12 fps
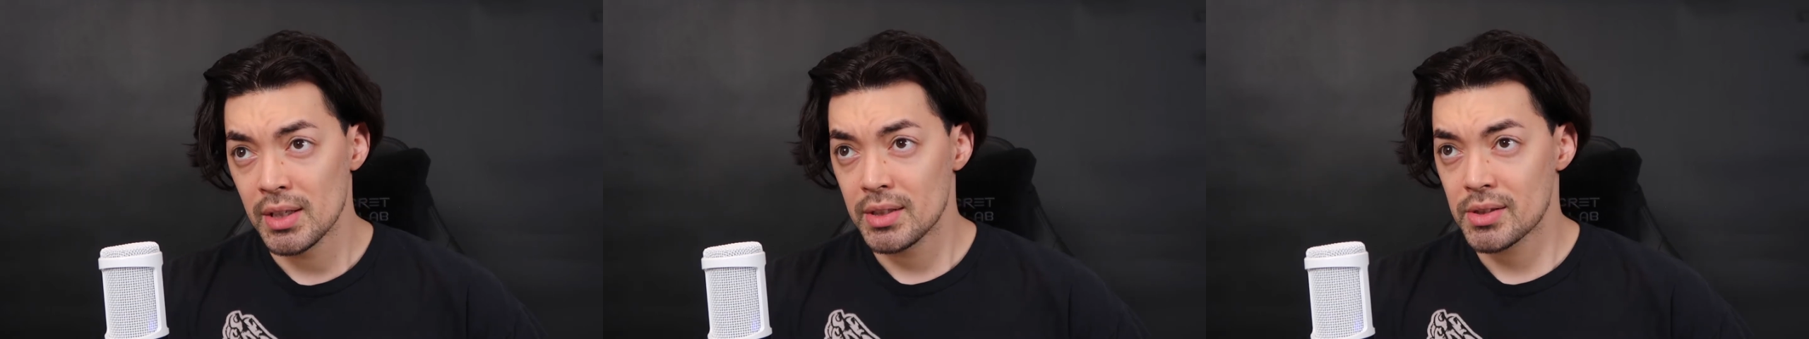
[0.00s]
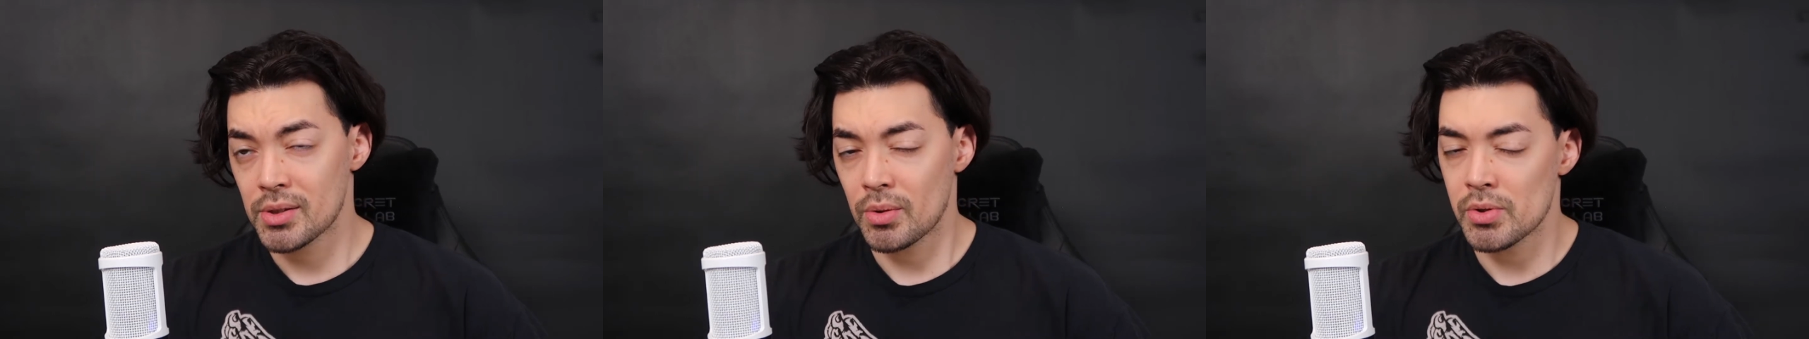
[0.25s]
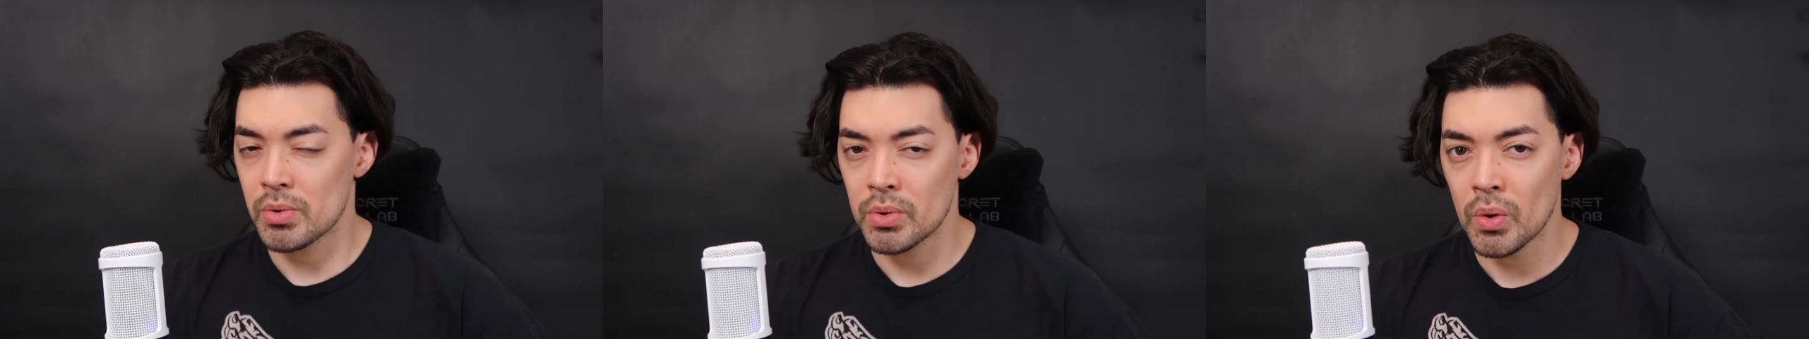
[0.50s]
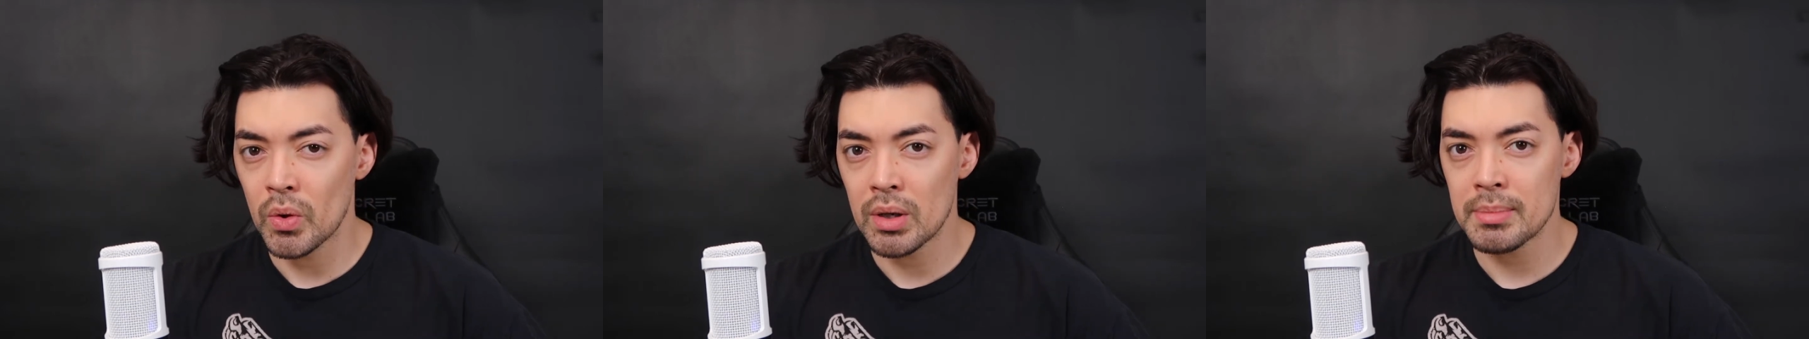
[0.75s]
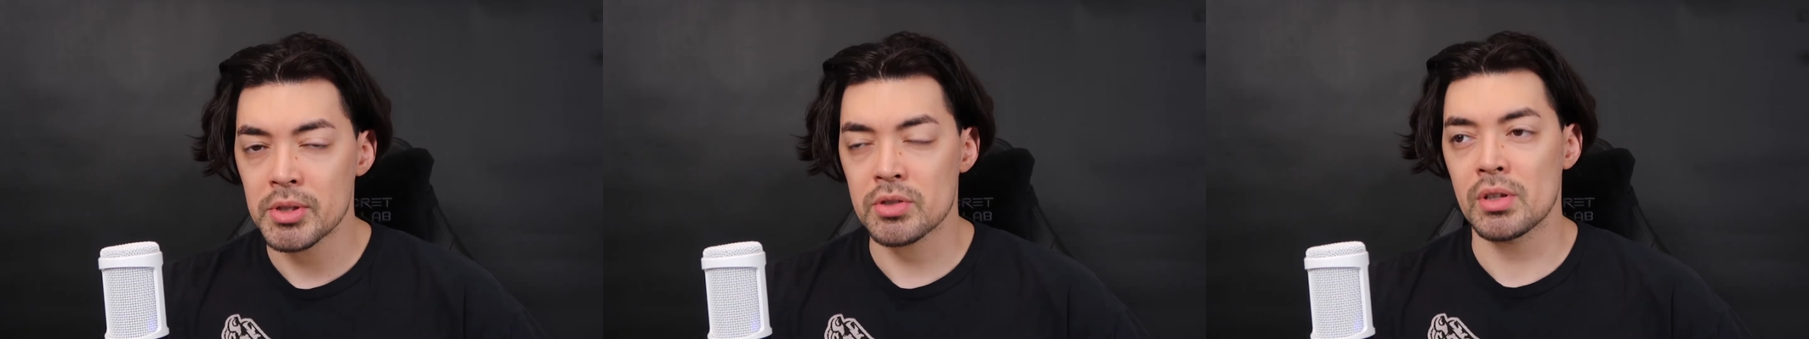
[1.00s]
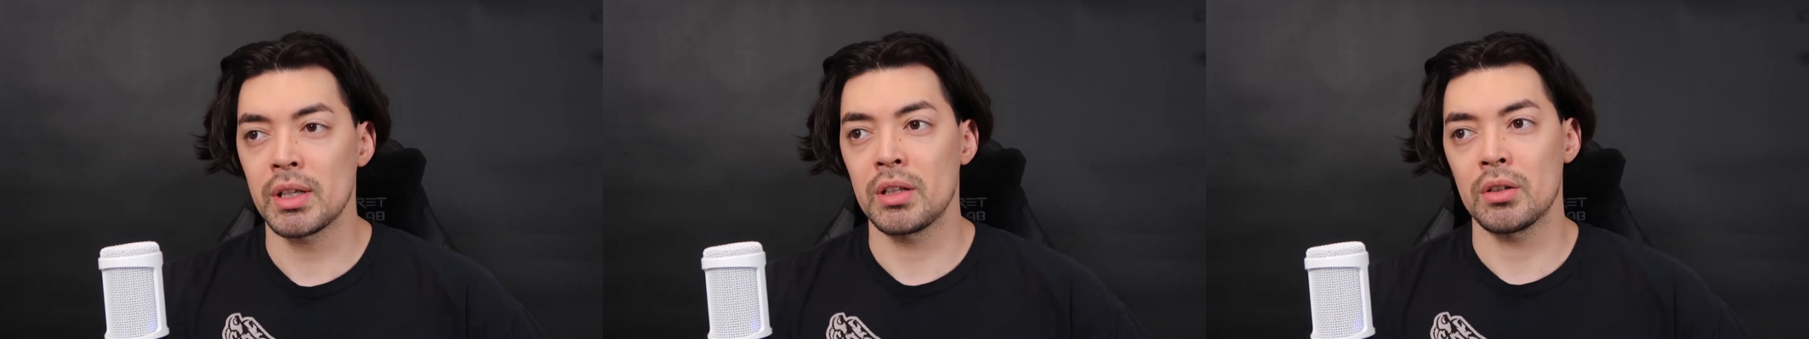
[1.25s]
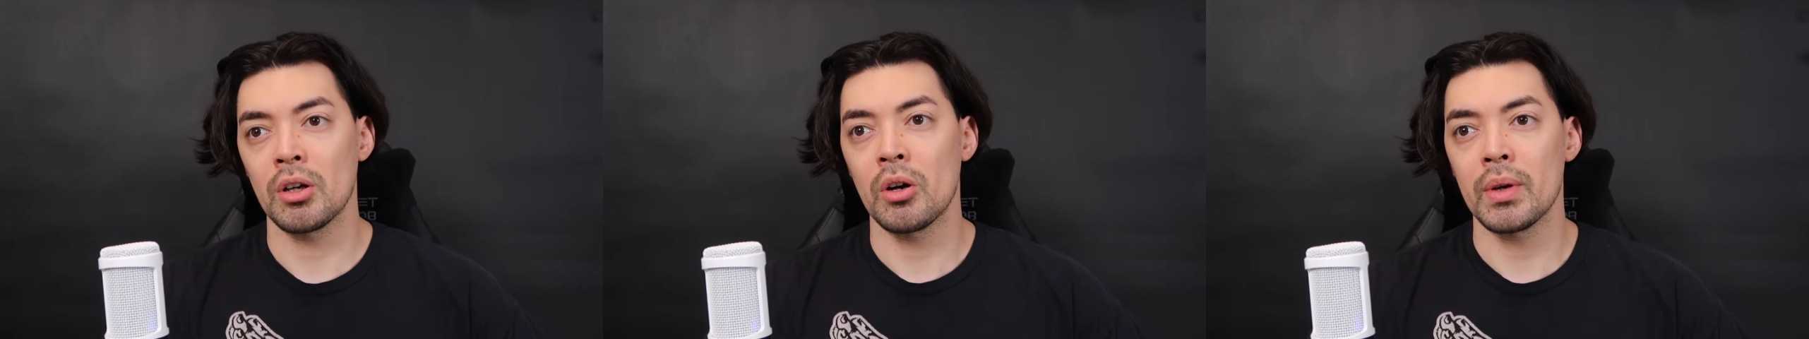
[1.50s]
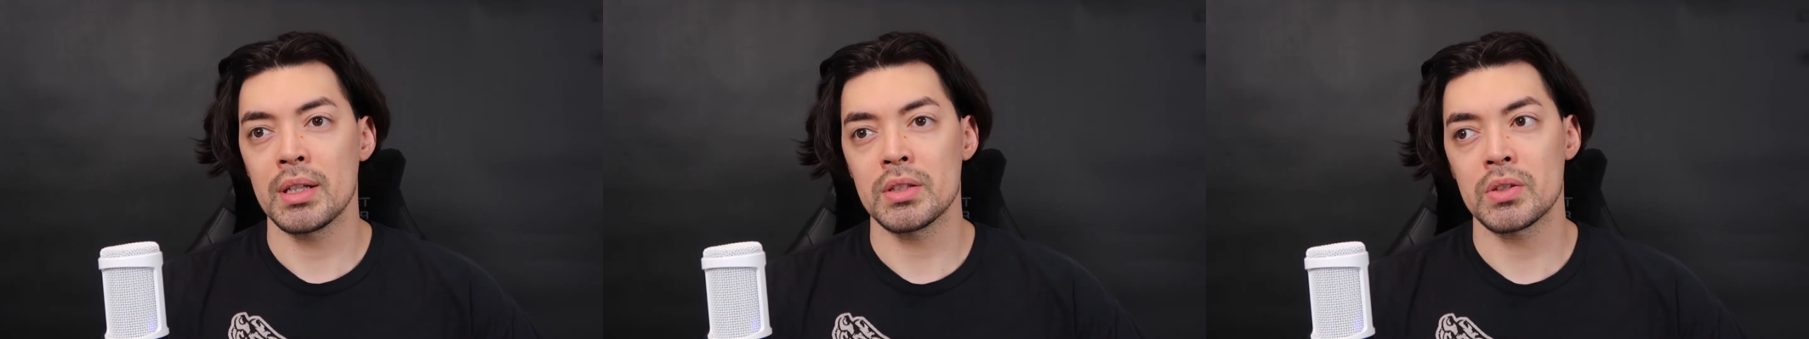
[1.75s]
social norms, you're starting to go
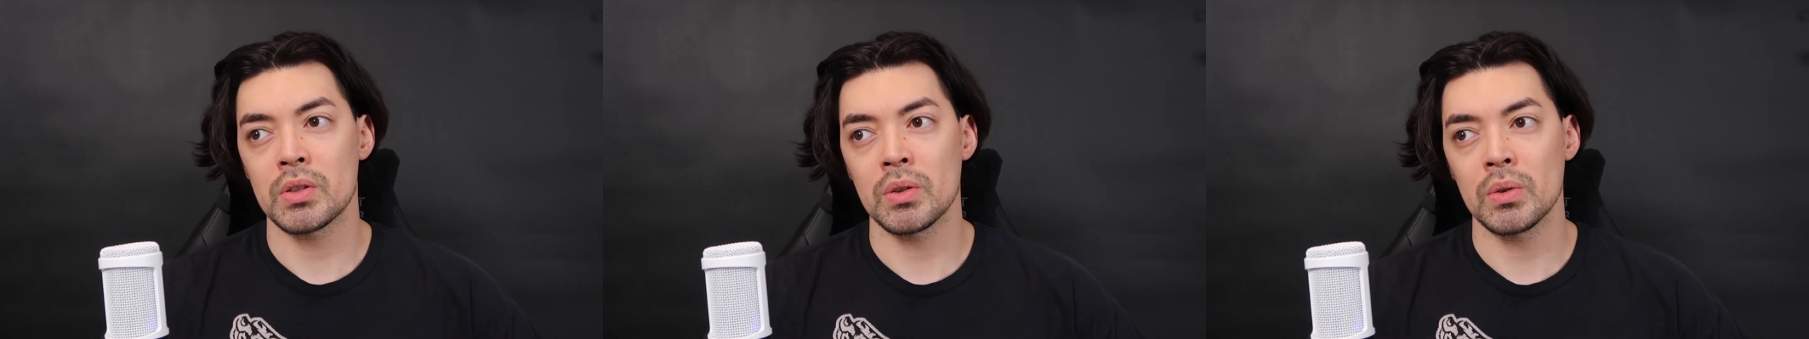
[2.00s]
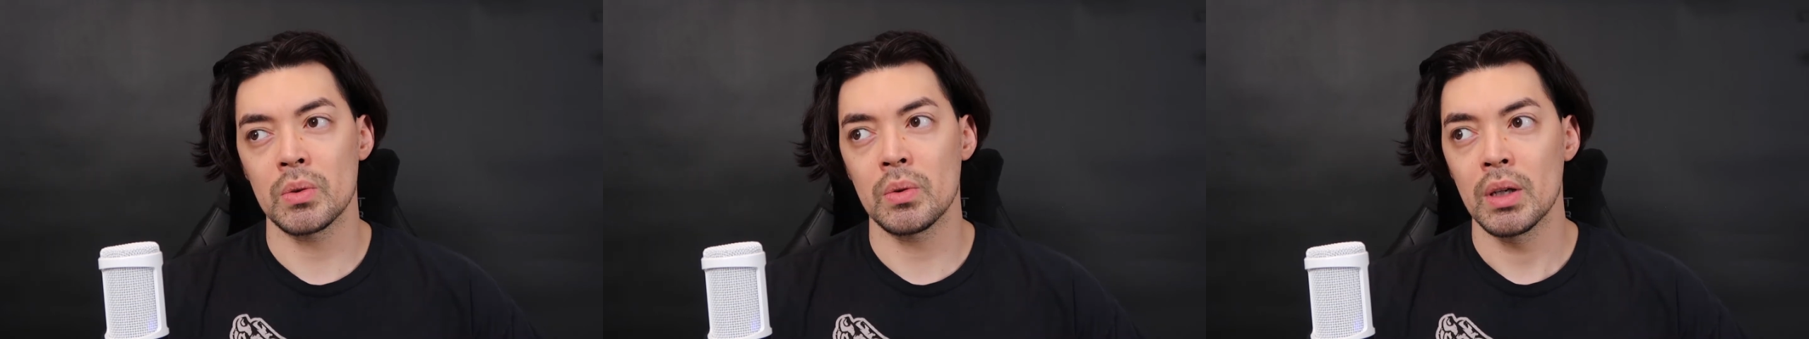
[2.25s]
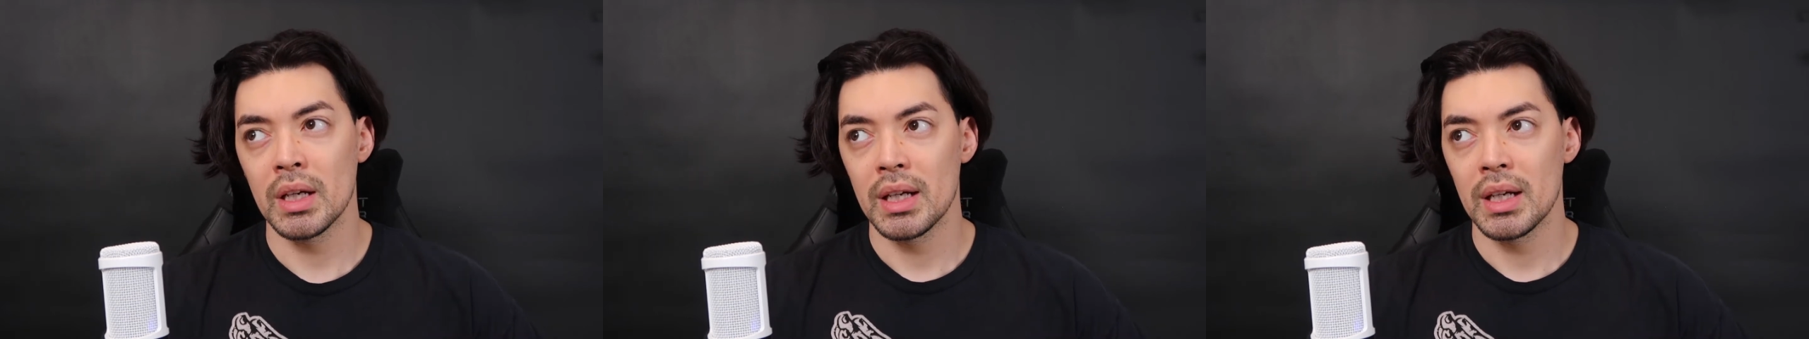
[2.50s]
into